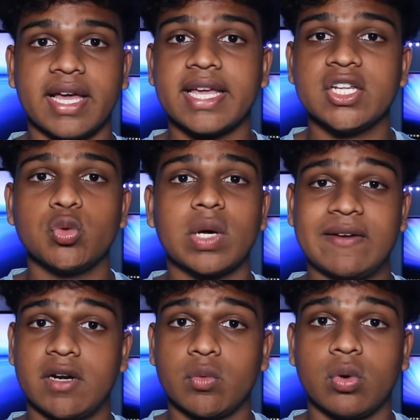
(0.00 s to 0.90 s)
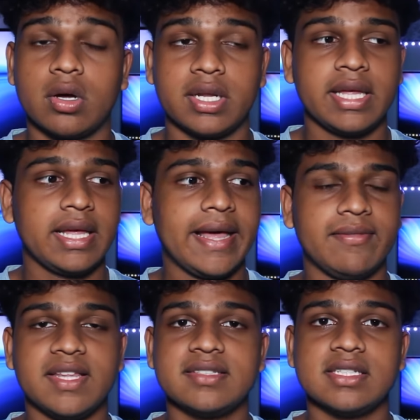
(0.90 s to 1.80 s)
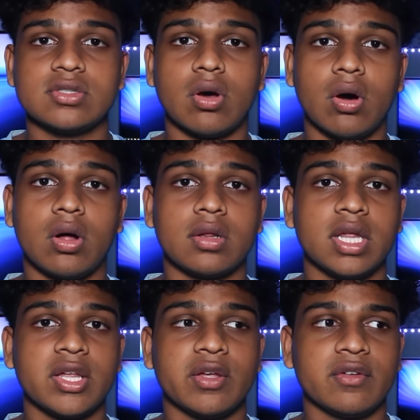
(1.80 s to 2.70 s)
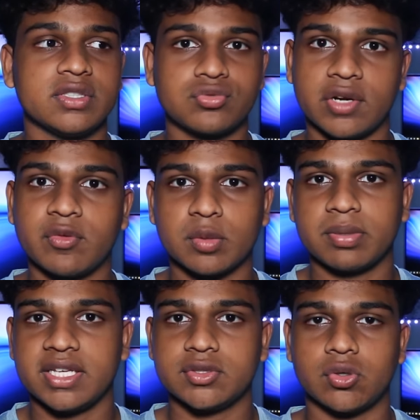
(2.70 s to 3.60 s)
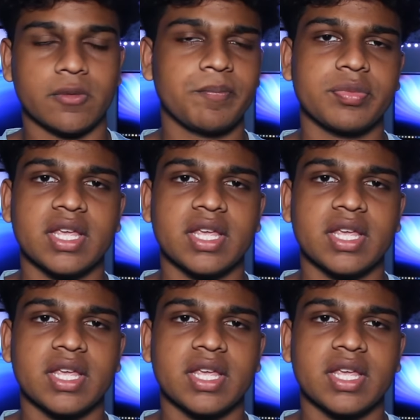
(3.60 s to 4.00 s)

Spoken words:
I can do whatever I want, and this is all straight from the Play Store.